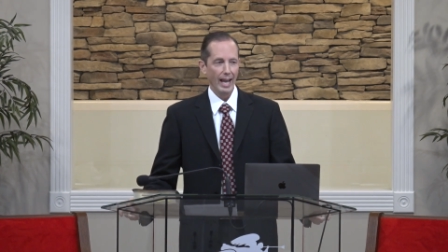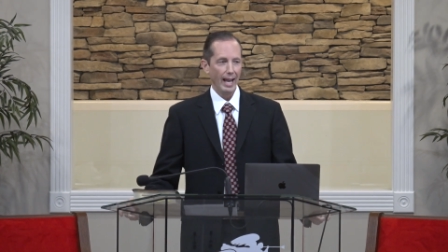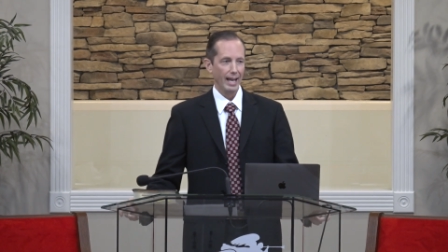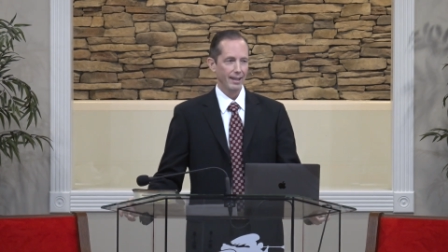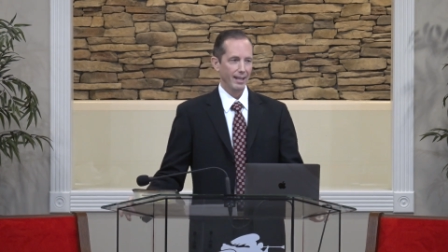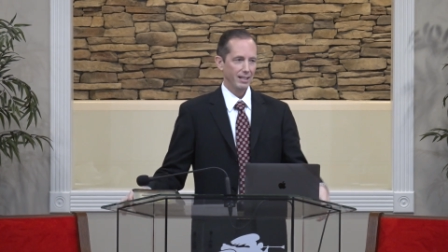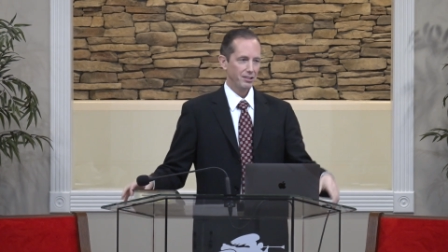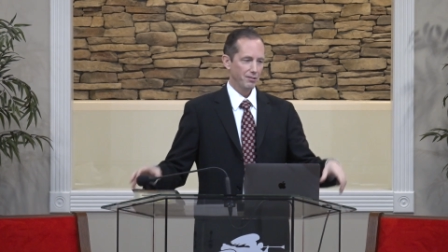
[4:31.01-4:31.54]

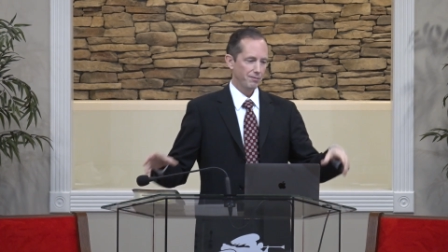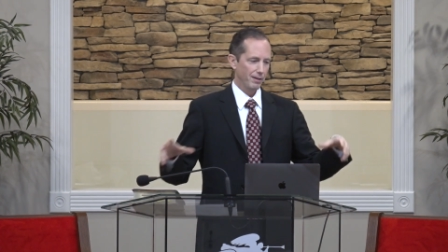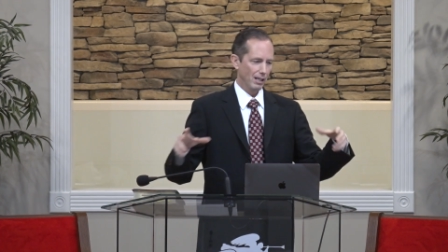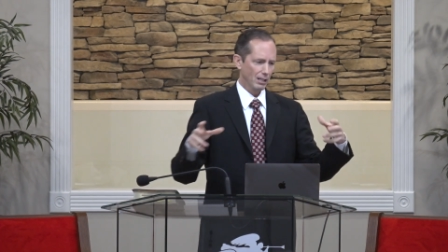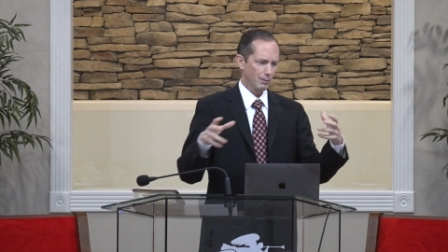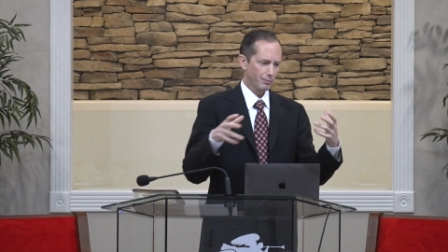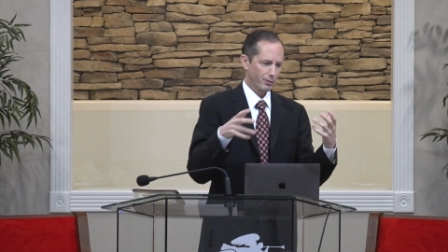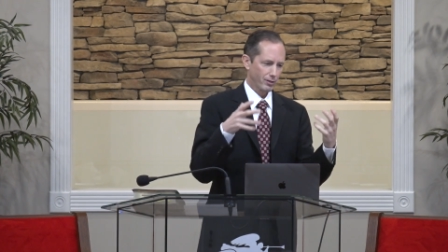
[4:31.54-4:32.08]
And they
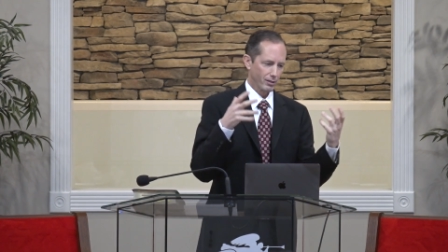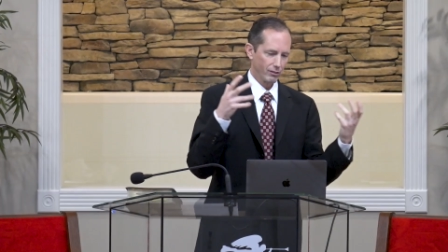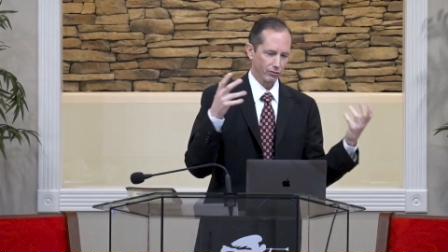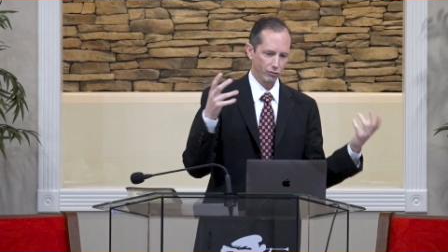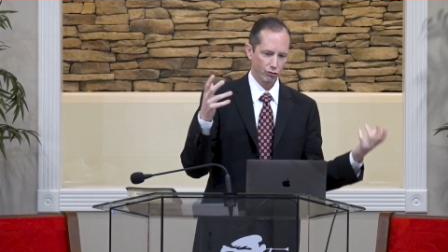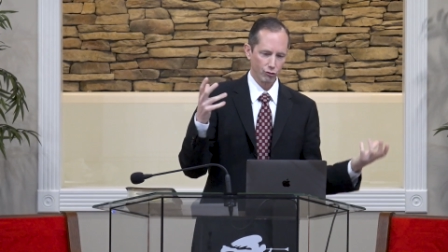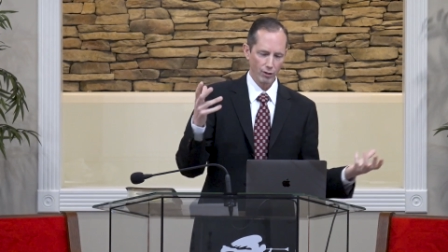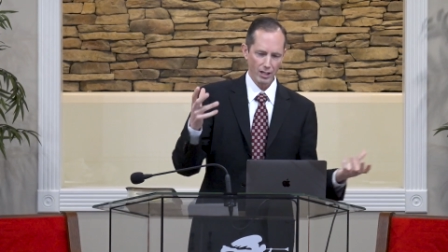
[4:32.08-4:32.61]
developed
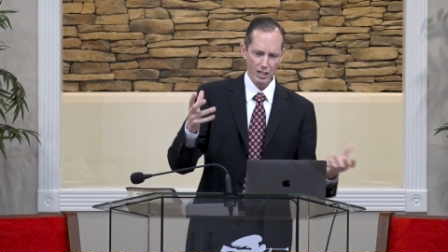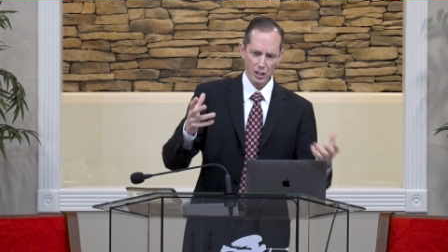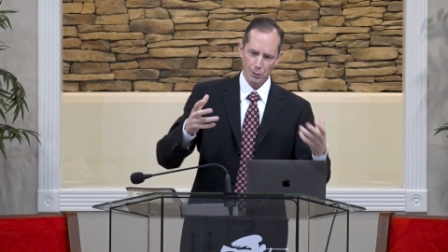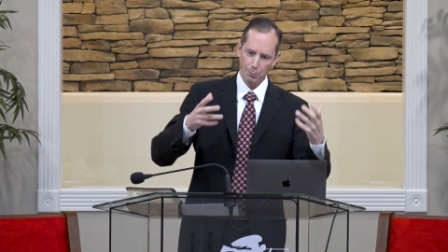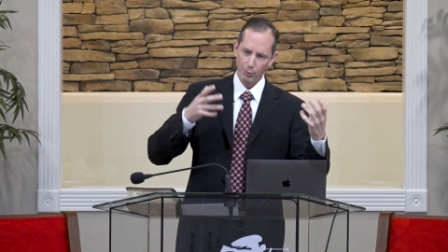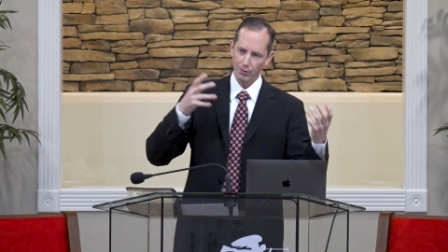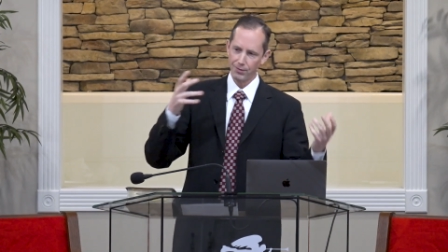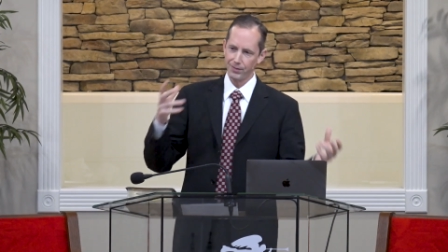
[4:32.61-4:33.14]
this
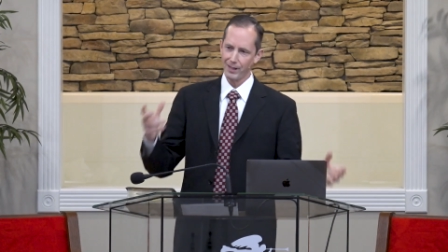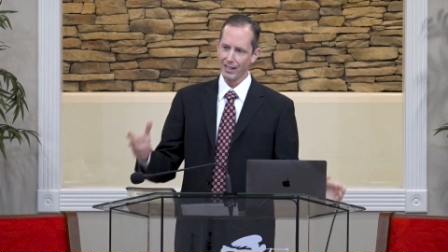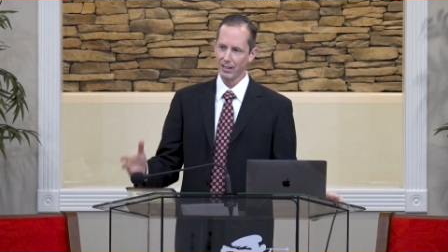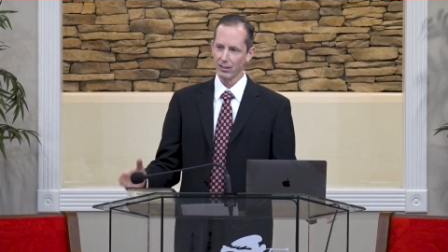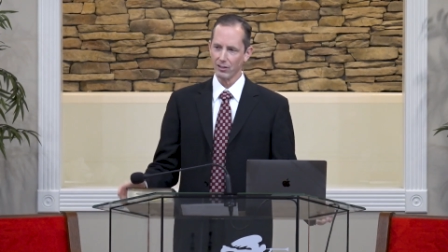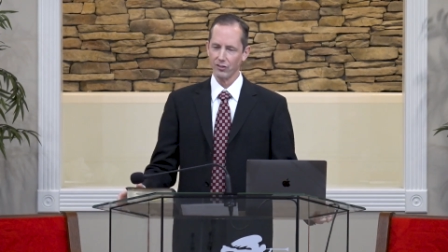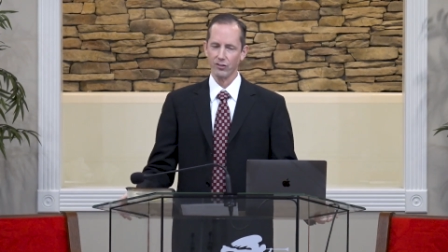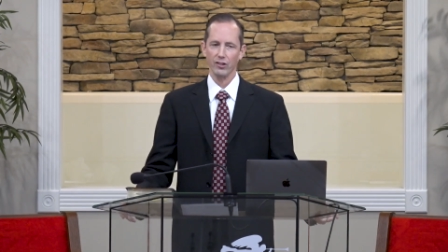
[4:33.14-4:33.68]
strange
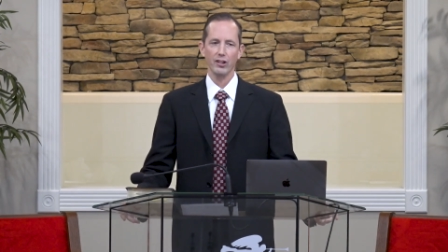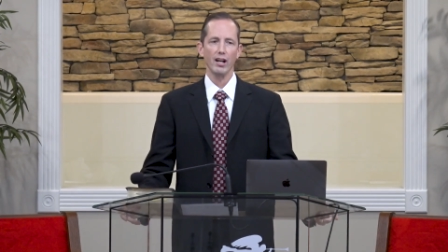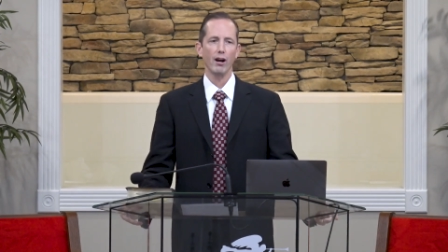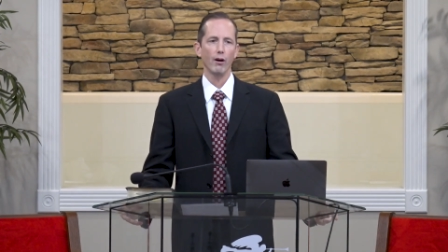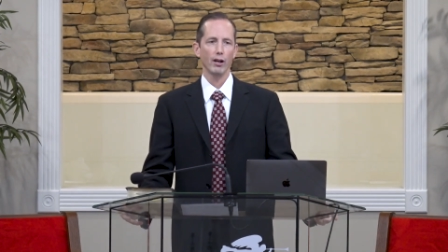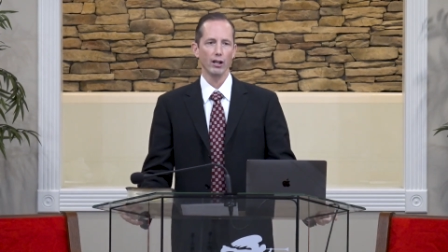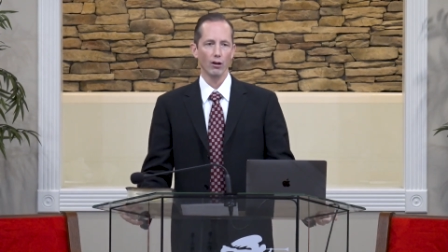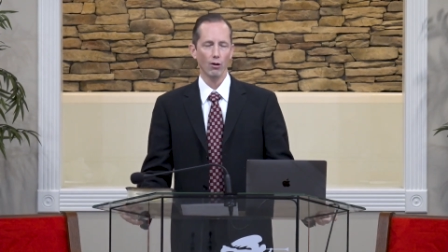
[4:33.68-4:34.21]
prophetic
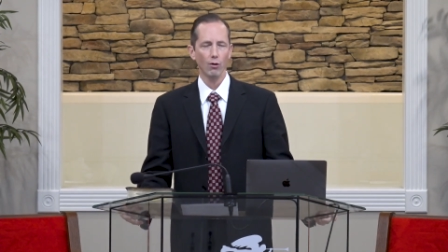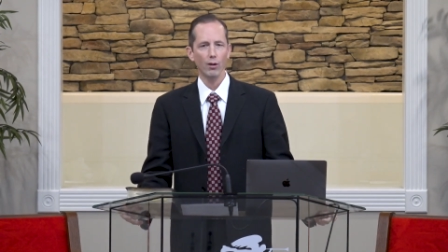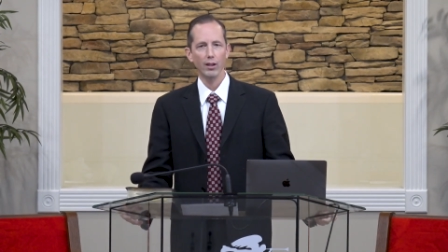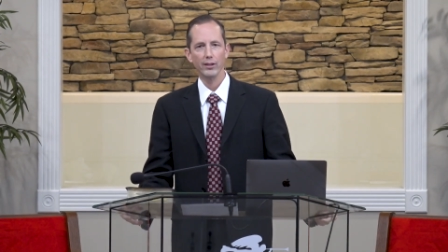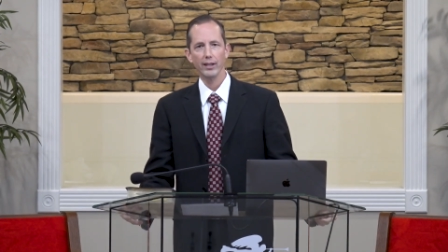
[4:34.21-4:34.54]
scenario